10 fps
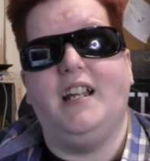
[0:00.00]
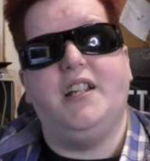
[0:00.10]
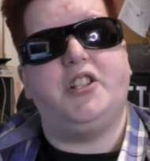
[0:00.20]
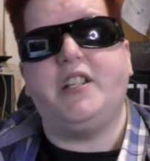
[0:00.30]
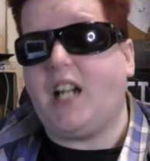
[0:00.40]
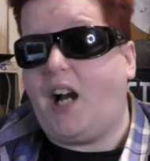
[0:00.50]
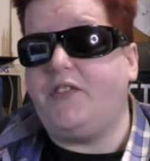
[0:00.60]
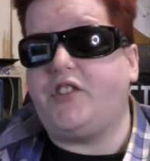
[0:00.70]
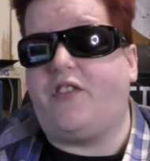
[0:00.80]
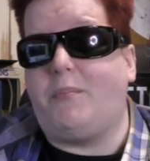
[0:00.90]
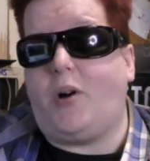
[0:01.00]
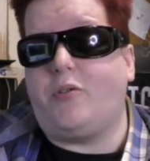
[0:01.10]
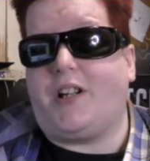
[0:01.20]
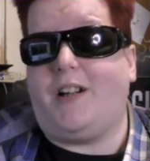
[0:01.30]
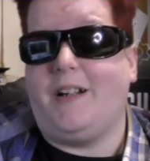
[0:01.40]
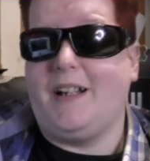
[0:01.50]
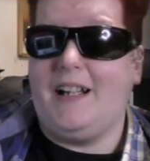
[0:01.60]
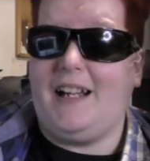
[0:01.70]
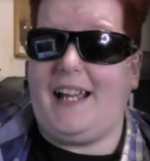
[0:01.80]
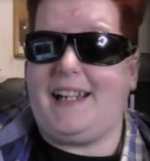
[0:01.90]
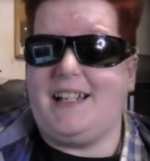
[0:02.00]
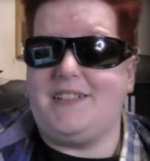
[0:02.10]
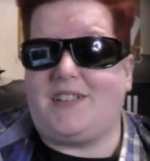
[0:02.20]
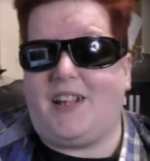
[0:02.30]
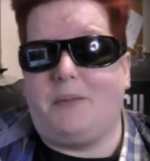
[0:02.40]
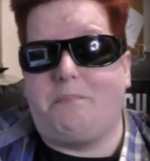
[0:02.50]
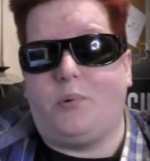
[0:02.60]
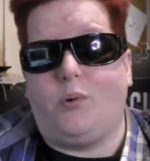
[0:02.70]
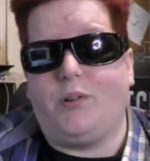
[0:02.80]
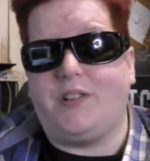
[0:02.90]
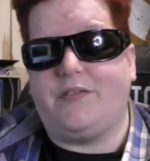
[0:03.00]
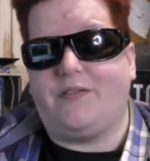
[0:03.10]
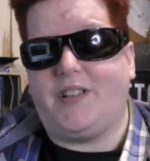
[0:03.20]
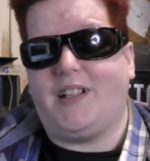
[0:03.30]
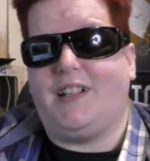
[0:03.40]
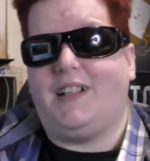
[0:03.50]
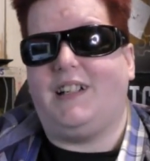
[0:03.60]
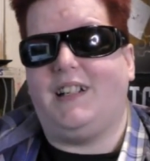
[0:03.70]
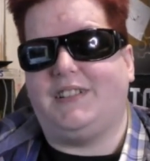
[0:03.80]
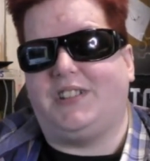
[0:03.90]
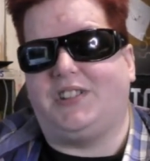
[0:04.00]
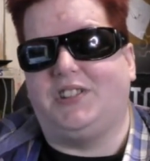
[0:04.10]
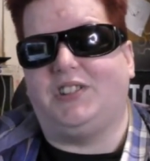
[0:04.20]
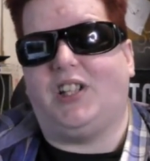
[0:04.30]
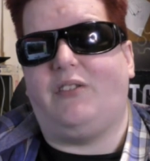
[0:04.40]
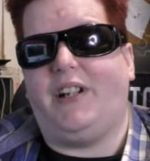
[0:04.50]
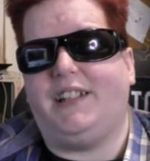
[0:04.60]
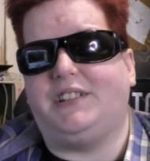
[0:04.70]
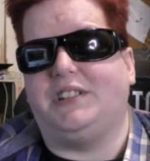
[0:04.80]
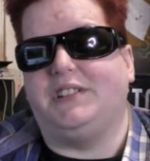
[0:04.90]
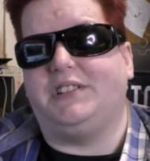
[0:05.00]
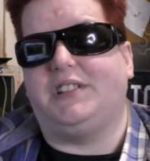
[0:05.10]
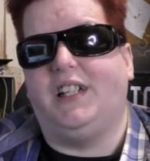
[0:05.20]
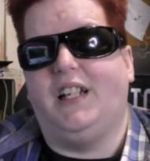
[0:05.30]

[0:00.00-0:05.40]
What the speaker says: she covers for Mulder against, like, a board of assistant directors,